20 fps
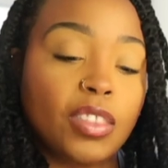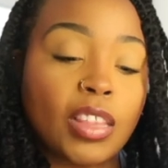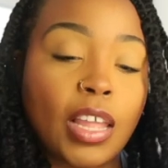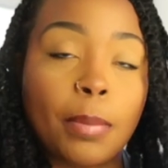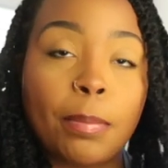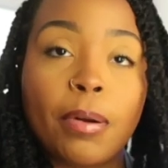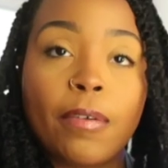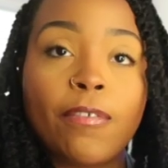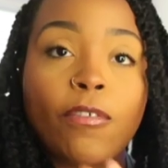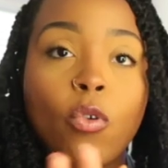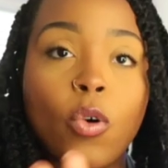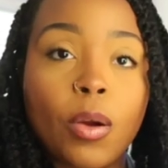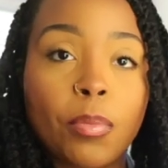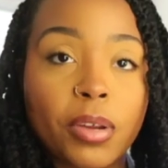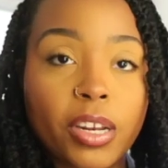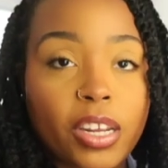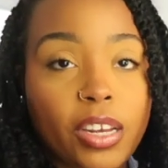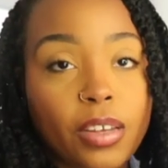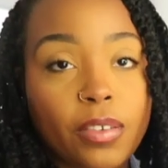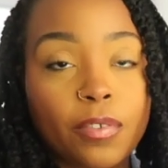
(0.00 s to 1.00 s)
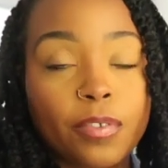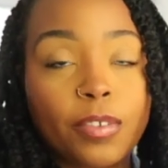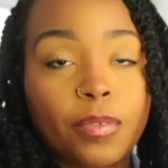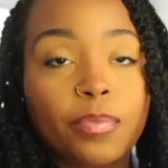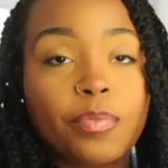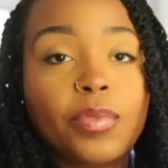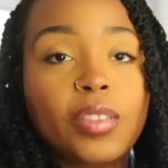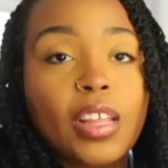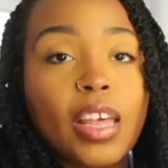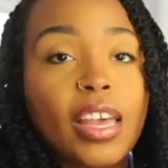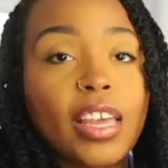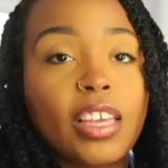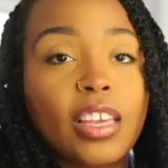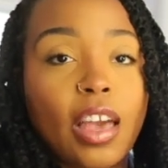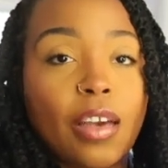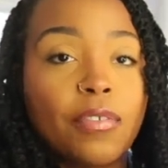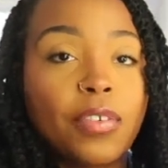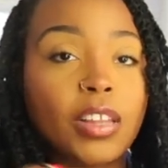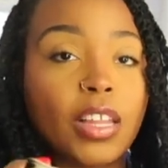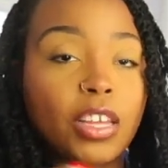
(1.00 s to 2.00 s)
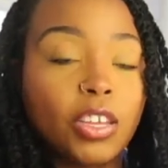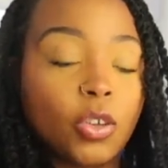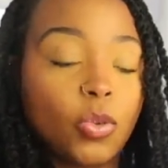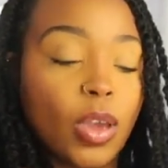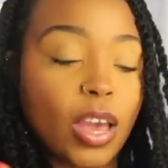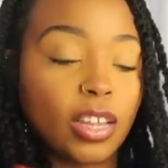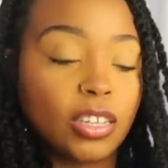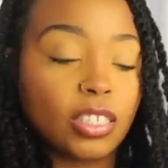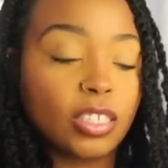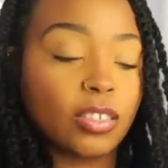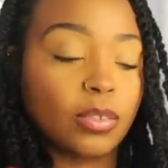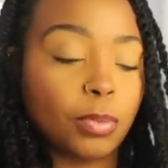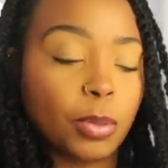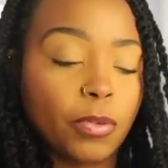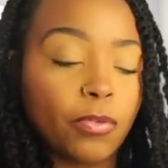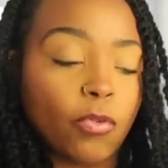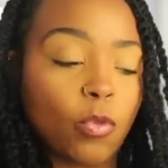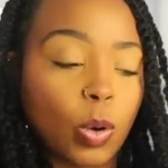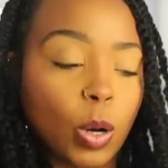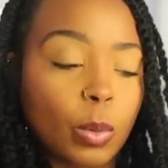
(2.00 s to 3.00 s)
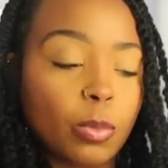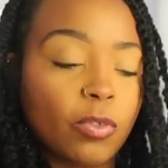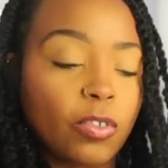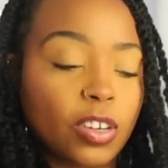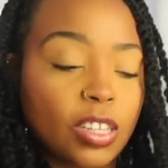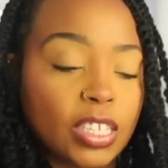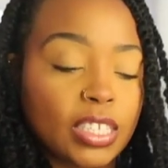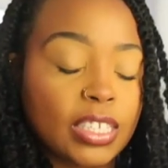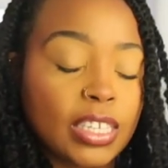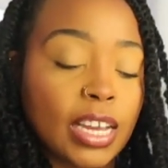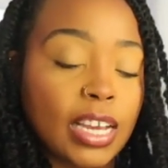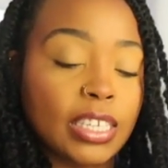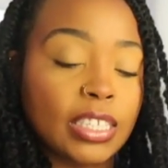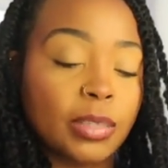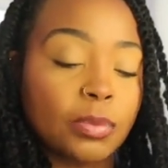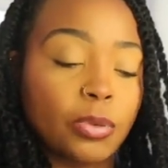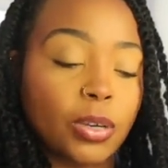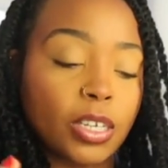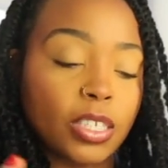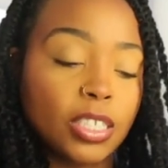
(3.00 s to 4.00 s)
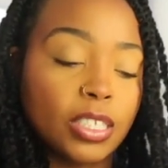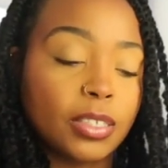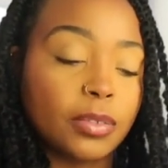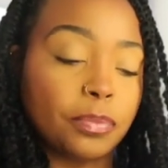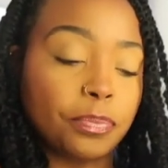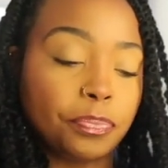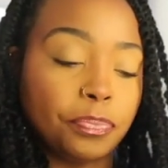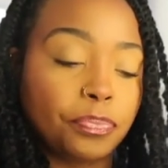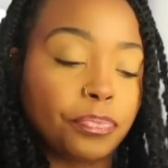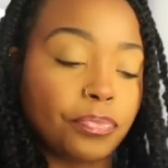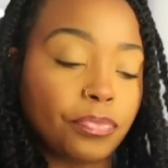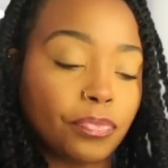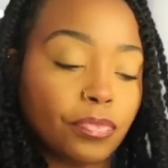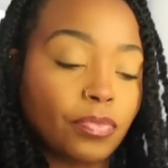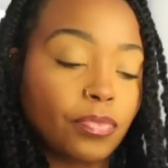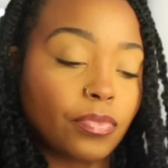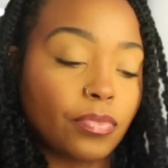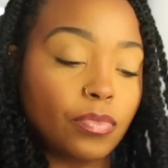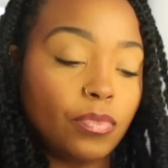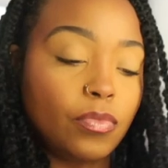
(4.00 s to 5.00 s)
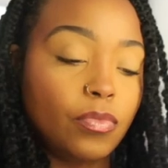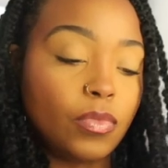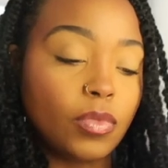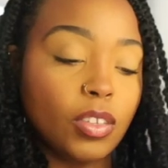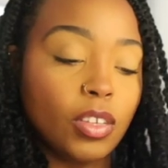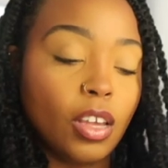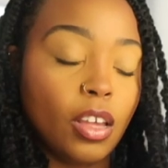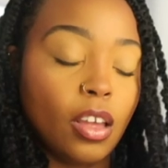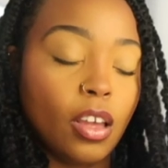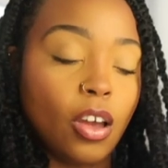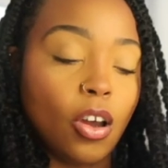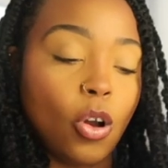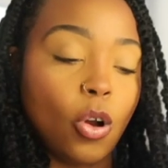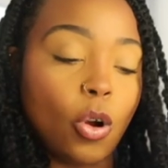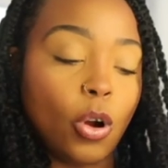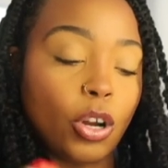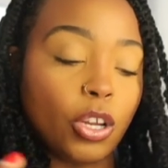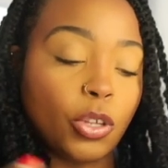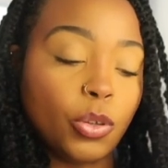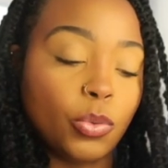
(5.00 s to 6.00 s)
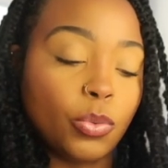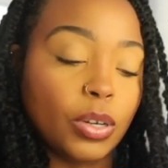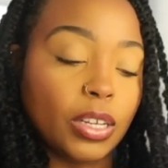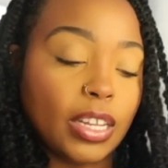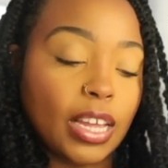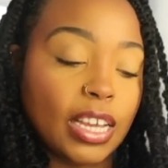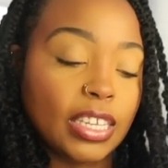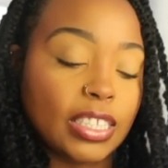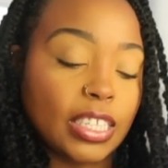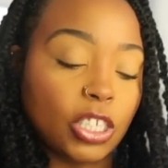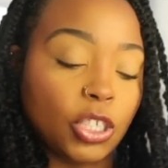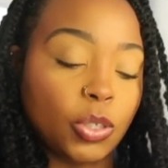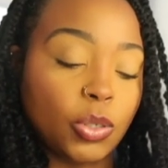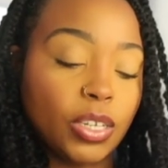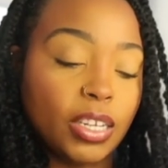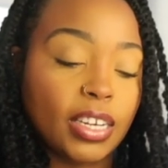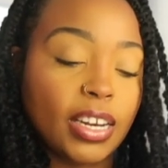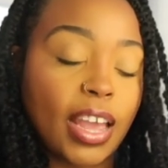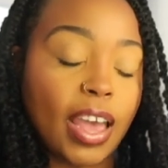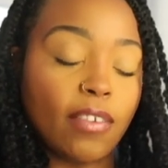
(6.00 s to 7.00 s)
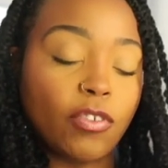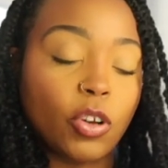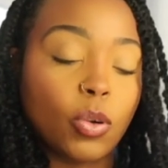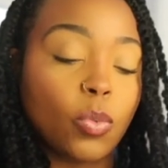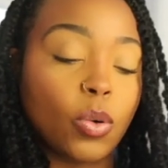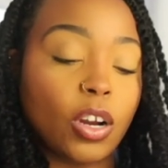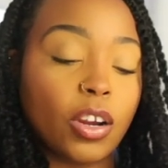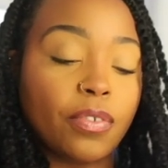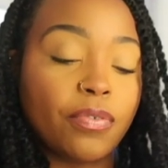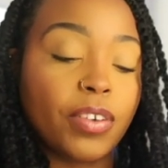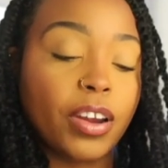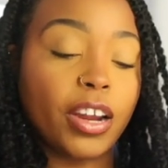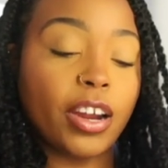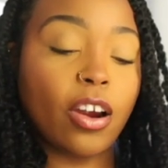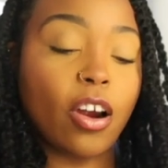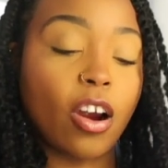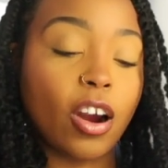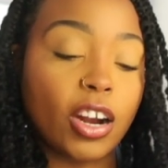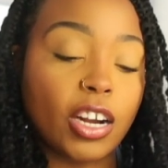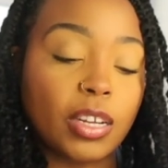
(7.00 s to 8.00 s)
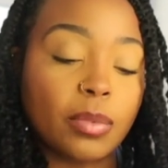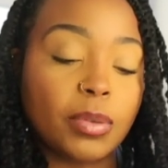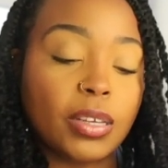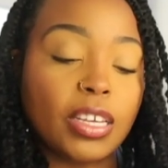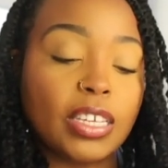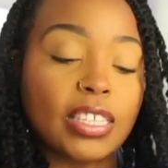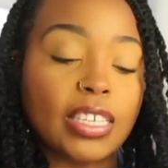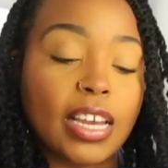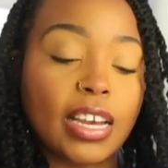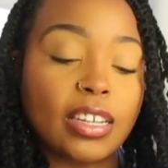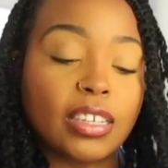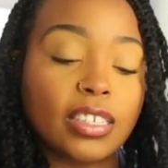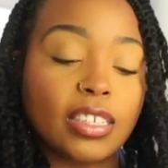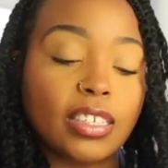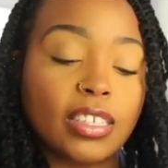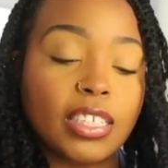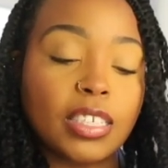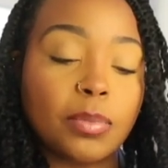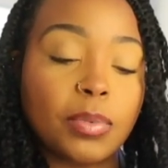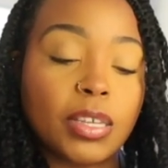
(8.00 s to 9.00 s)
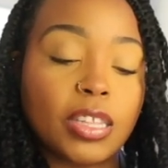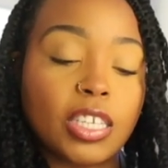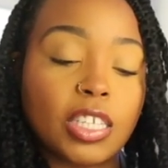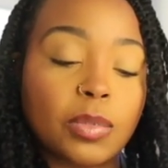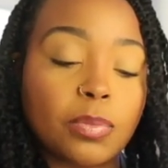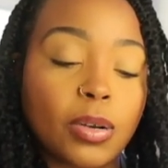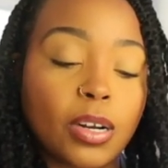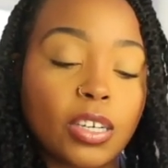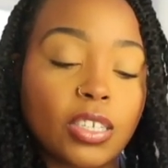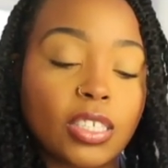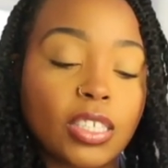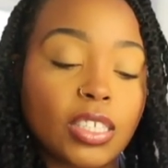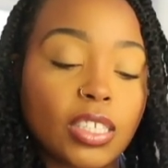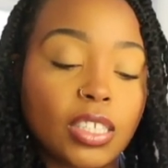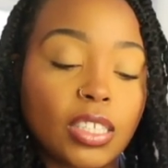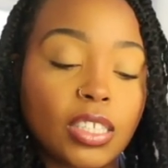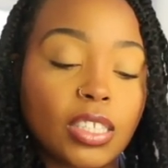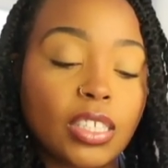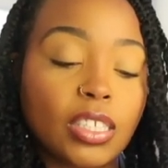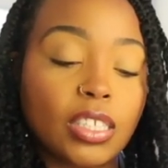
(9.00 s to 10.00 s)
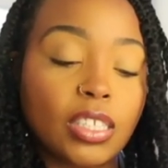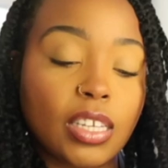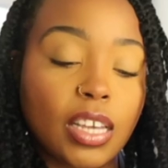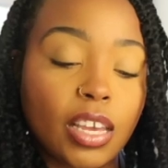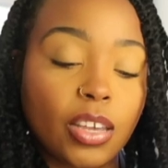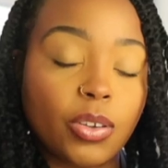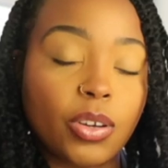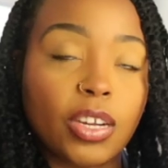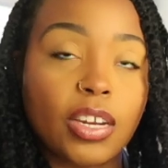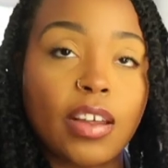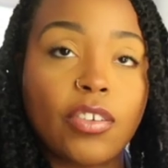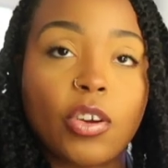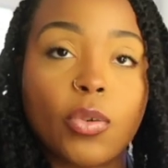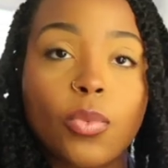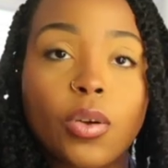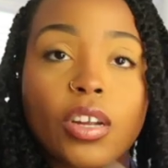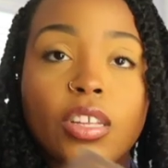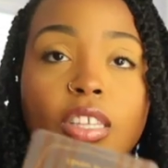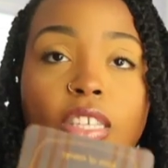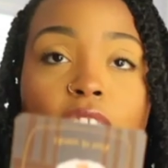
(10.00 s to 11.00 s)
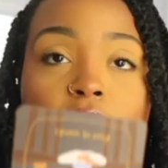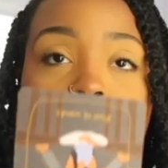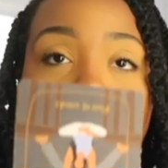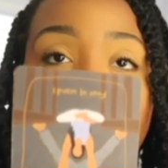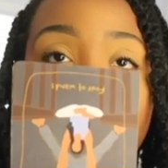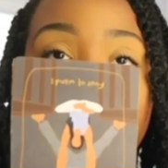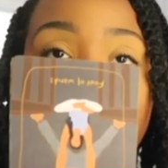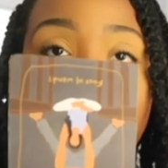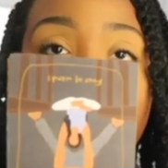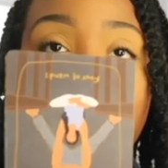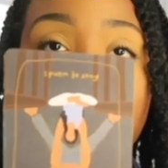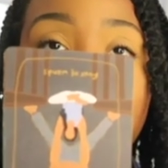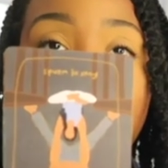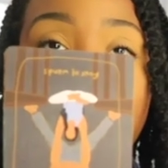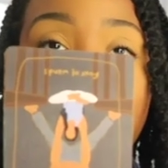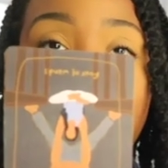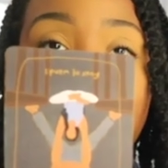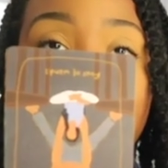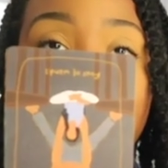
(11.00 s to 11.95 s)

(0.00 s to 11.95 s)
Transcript: like performative like i feel like you had to perform for this last person or you realize that you didn't have to work very hard to be exactly to be this person's yeah you didn't have to work this hard to like be